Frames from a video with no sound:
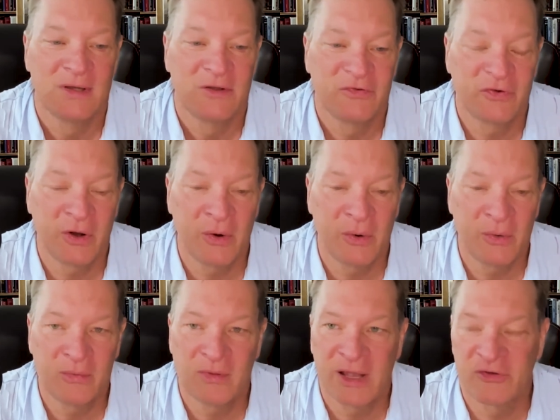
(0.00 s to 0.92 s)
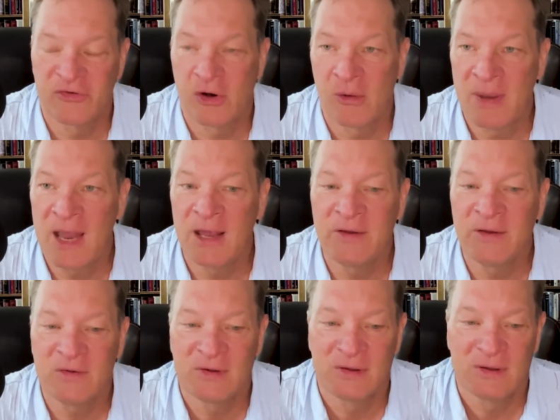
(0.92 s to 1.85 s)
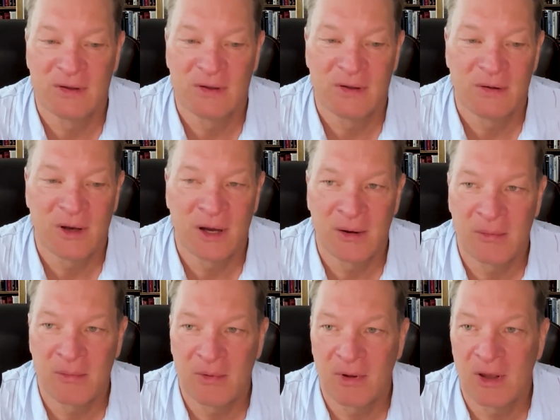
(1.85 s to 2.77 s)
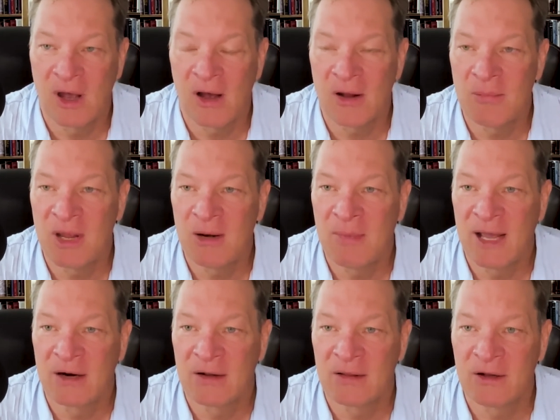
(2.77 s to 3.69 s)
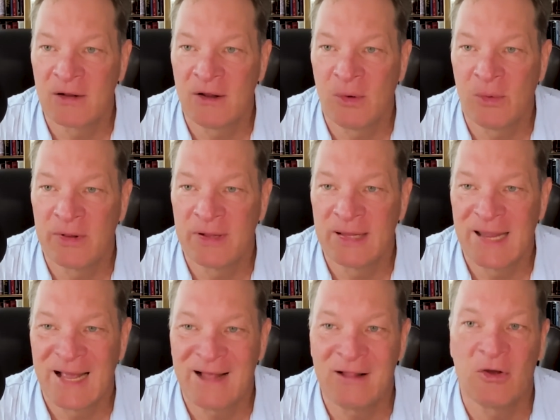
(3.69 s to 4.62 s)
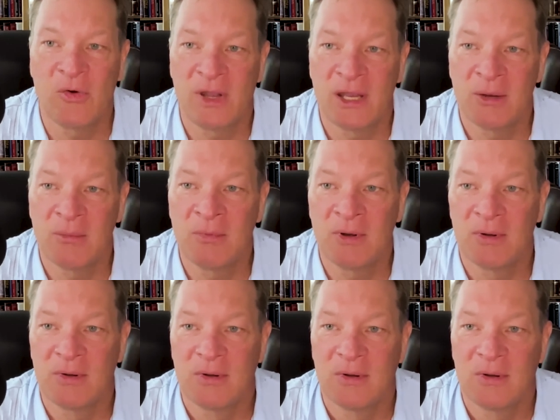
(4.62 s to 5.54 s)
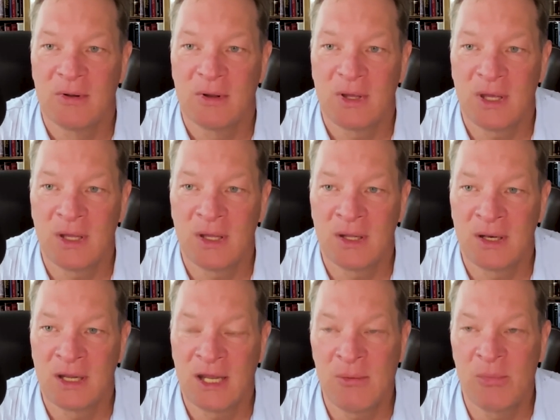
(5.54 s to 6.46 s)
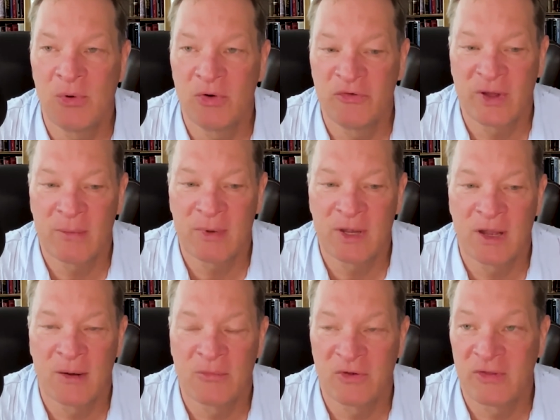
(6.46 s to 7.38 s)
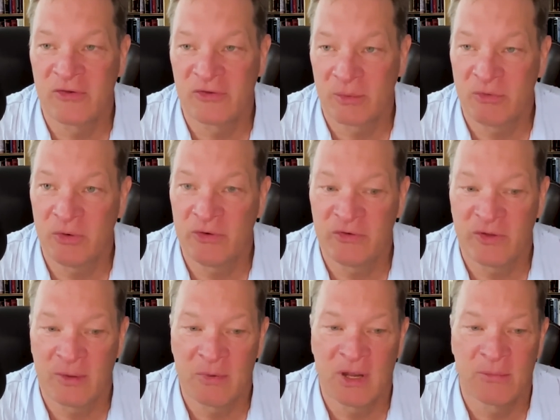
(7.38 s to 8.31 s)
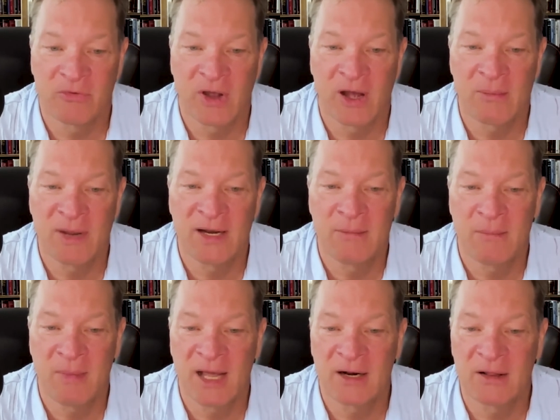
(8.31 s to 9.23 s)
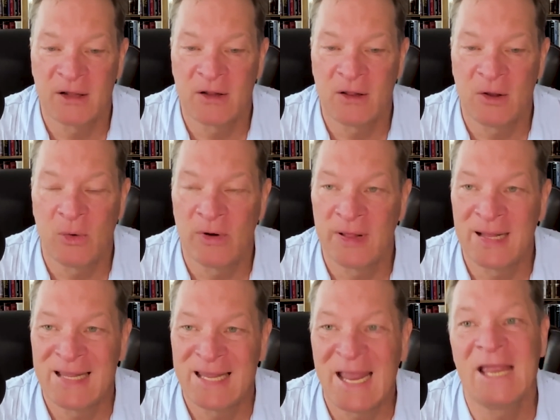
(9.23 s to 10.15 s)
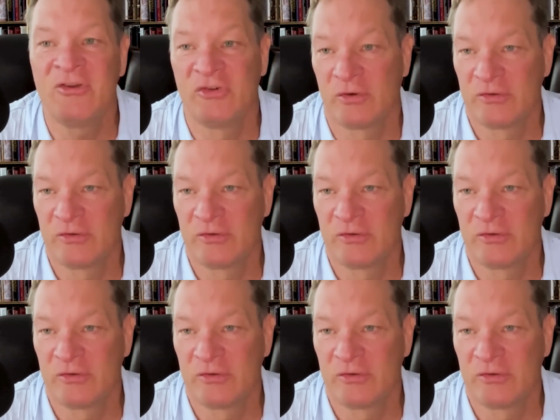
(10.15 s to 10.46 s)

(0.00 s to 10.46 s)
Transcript: So, like Psalm 8, God made man a little lower than the Elohim. In Hebrews, that becomes, in the Septuagint, that becomes God made man a little lower than the angels.